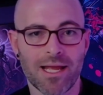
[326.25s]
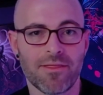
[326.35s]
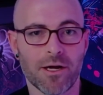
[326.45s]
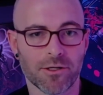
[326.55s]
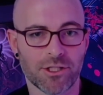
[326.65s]

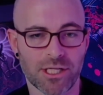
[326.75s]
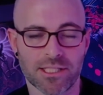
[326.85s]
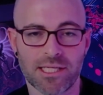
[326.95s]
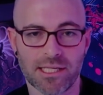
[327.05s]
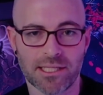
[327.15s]
There
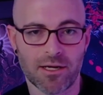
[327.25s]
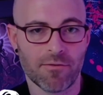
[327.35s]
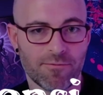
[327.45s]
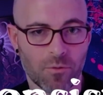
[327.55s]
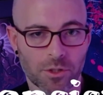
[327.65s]
just is an
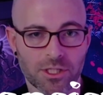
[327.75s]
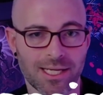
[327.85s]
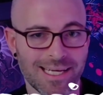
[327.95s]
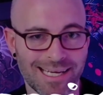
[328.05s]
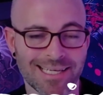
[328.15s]

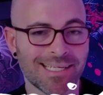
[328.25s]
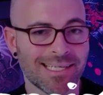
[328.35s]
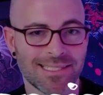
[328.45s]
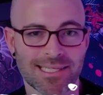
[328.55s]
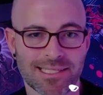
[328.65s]
unfortunate
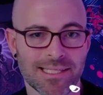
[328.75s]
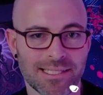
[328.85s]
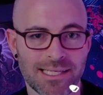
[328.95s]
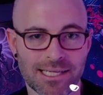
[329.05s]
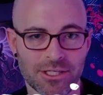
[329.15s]

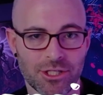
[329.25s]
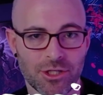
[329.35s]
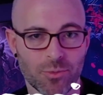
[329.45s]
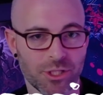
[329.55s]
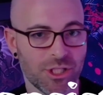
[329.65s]
inconsistency issue
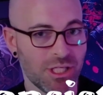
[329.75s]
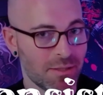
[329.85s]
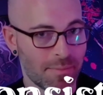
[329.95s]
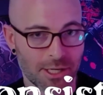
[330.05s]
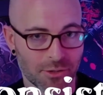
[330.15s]
with
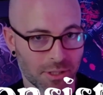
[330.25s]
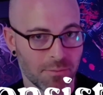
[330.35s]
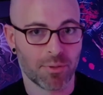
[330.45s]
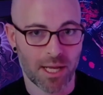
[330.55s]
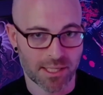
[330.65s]
geometric
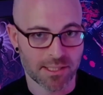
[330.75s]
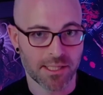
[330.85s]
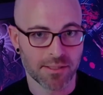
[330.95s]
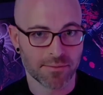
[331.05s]
complexity.